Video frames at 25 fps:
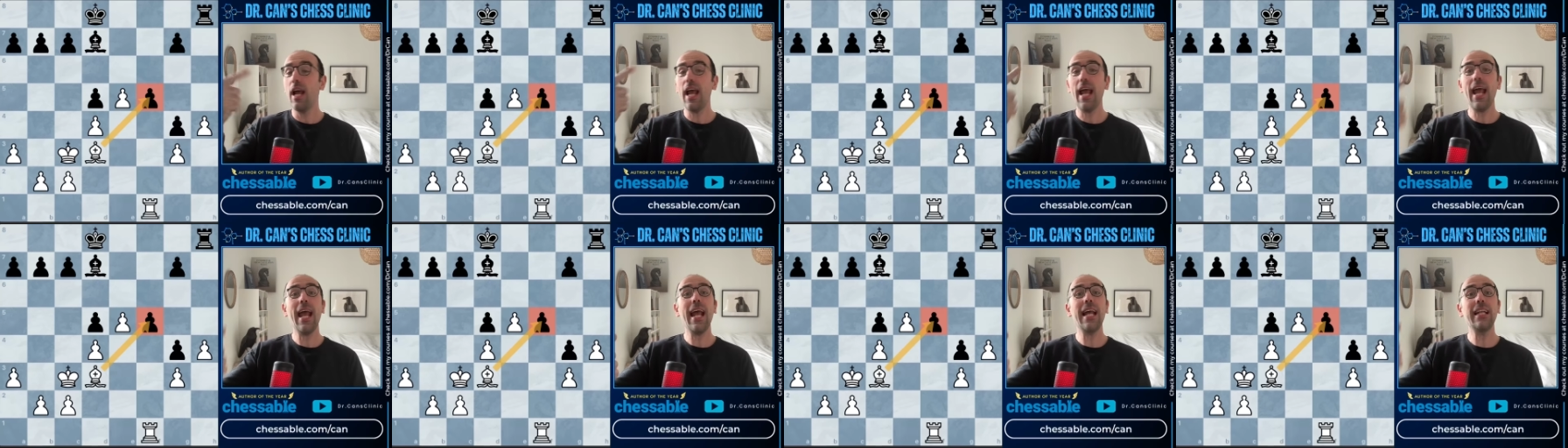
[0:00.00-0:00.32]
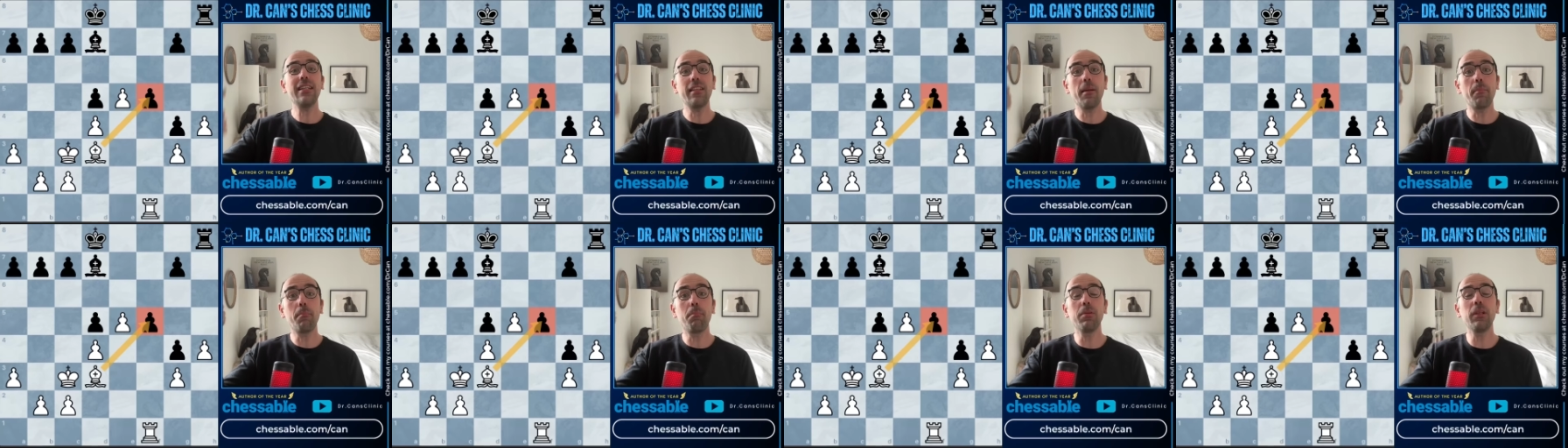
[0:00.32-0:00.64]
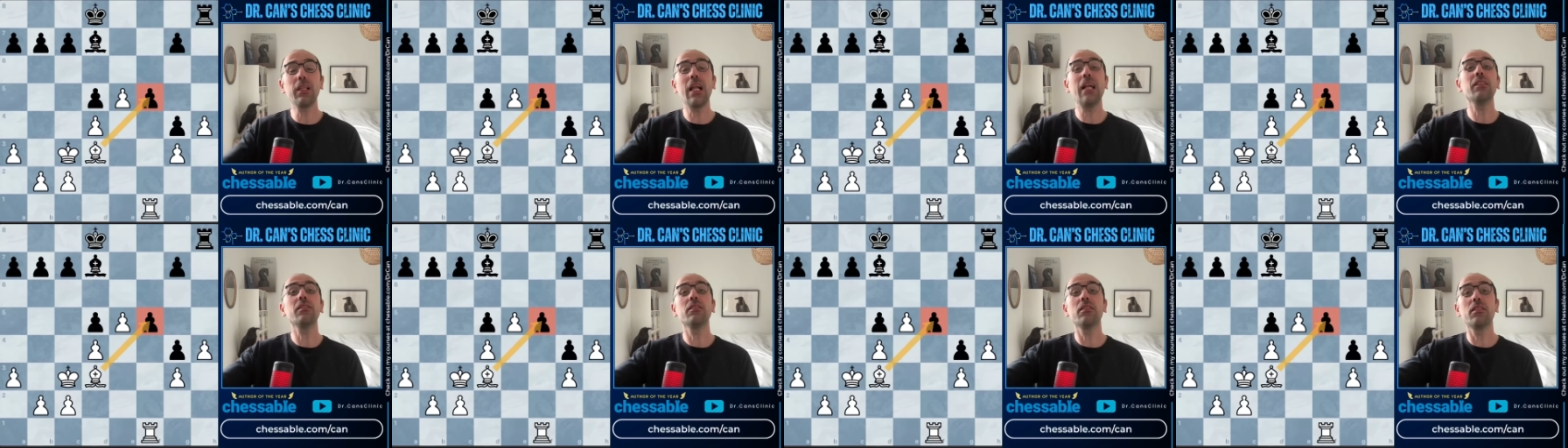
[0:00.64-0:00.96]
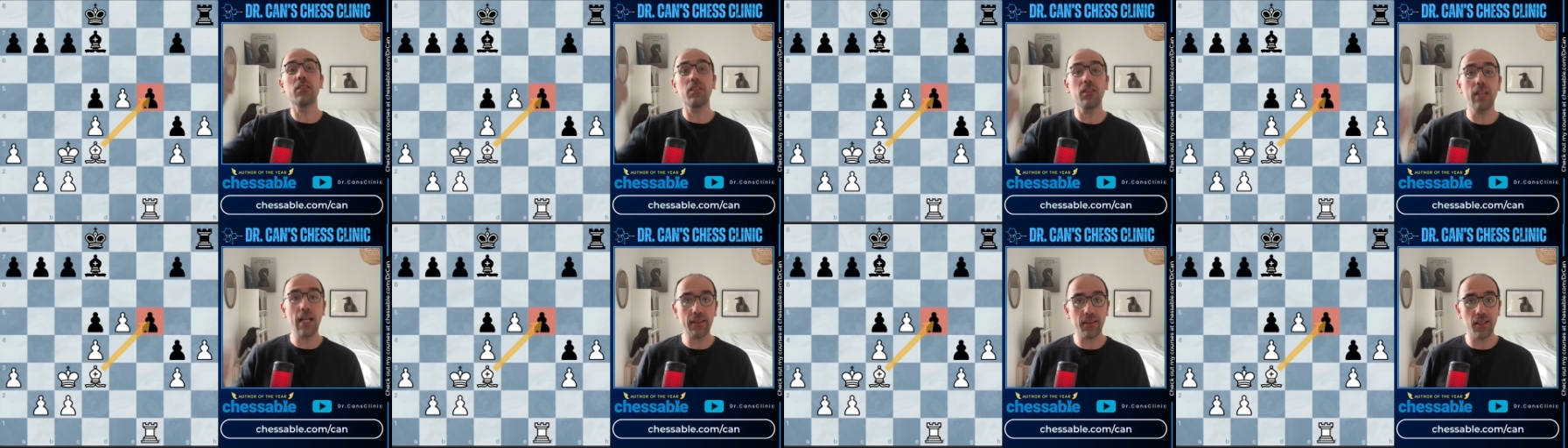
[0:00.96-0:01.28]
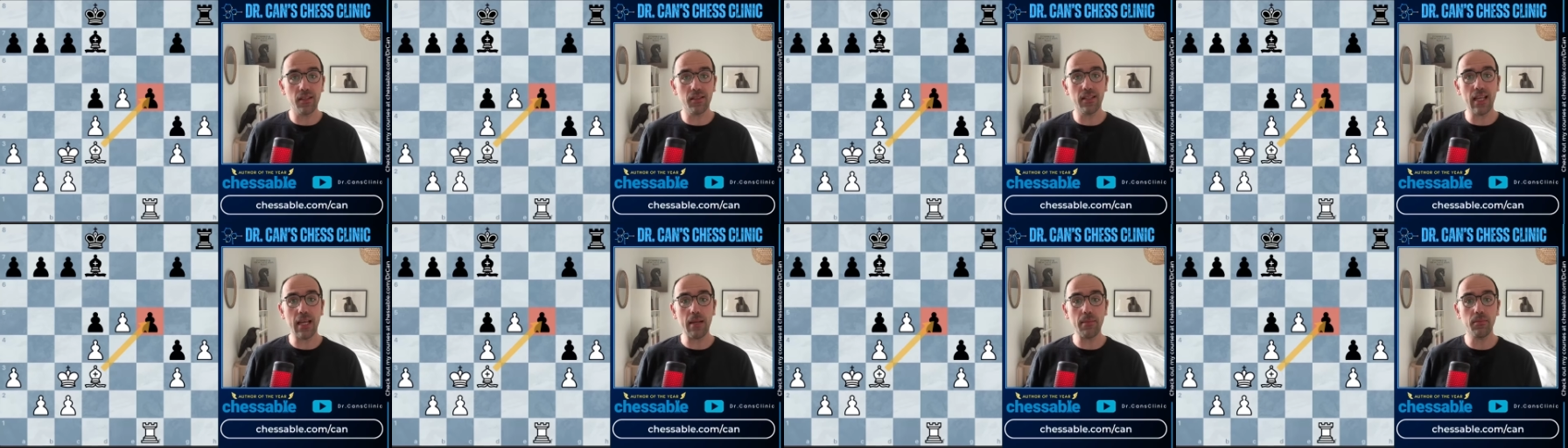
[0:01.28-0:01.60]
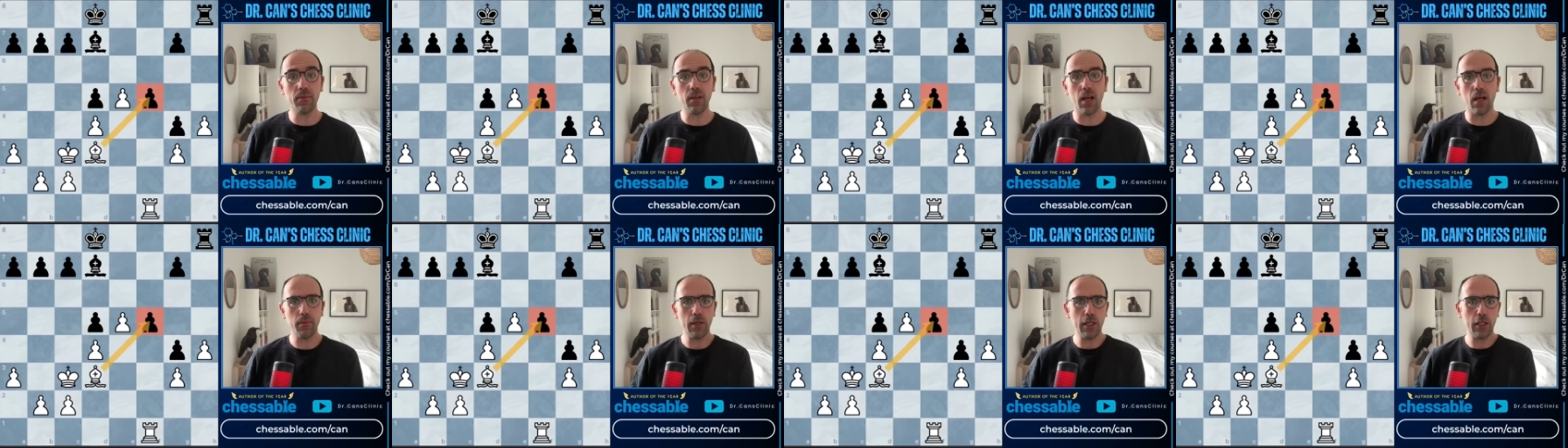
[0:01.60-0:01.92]
and a blunder at the same
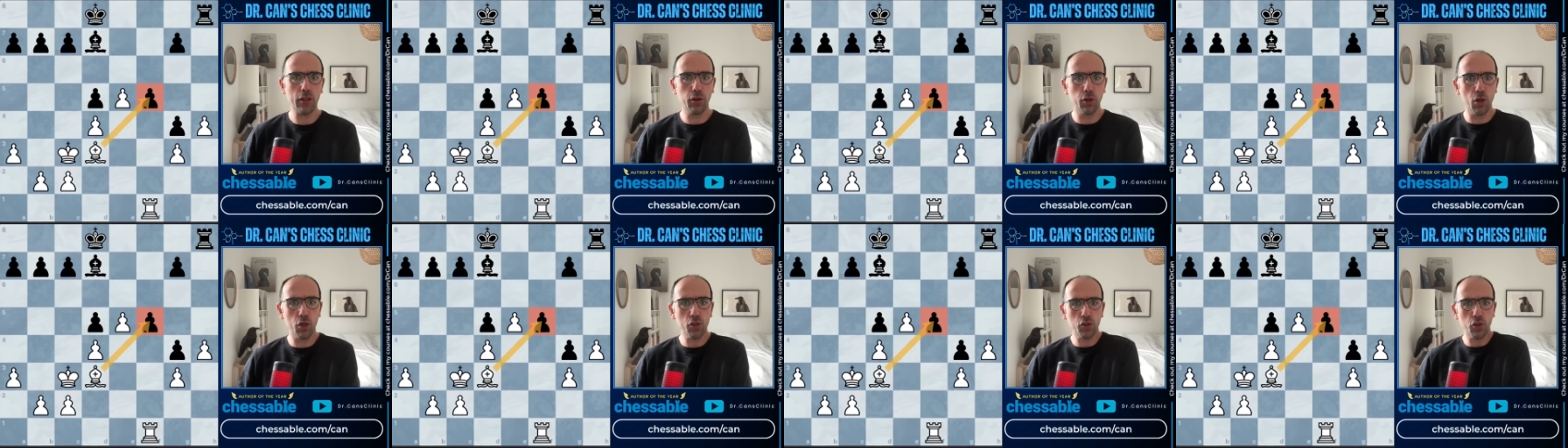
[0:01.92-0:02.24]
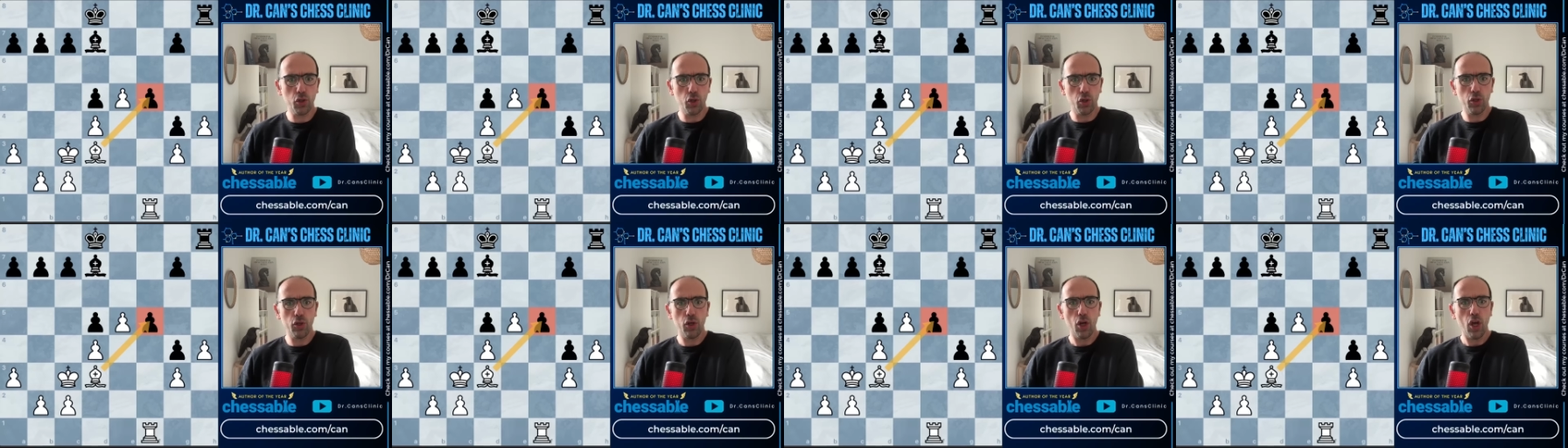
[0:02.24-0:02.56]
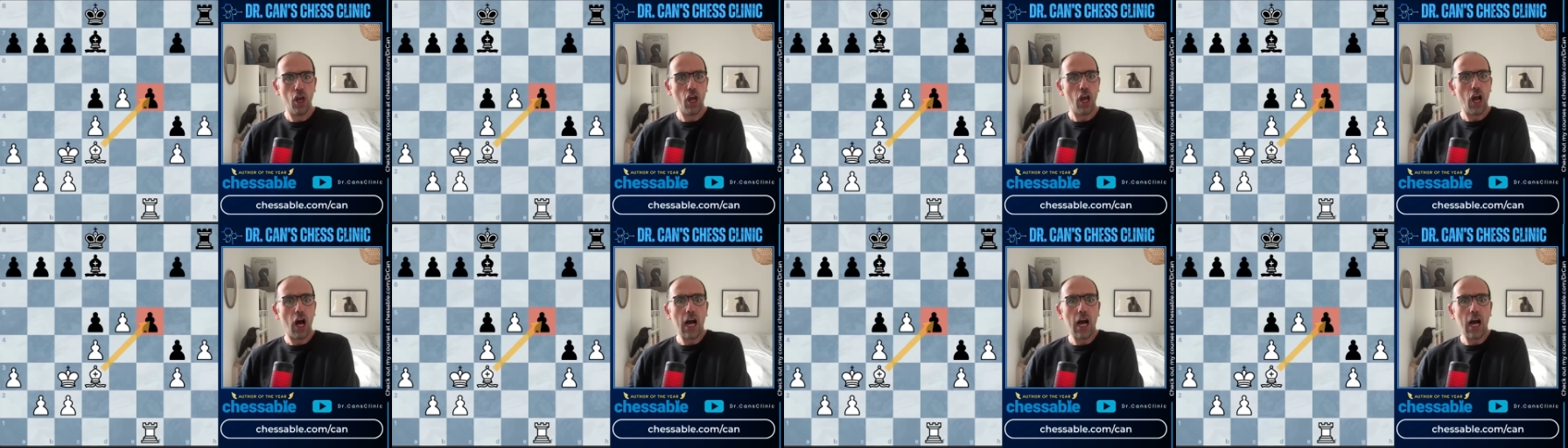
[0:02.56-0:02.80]
time. It looks good.